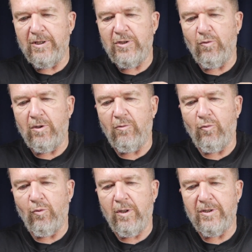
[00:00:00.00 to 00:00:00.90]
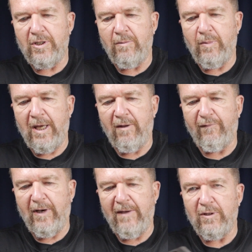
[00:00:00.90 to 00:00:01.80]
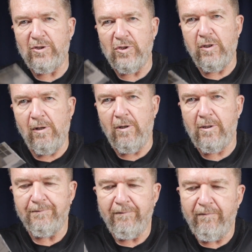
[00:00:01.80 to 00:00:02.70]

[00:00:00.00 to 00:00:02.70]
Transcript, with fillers: this one was about five inches long.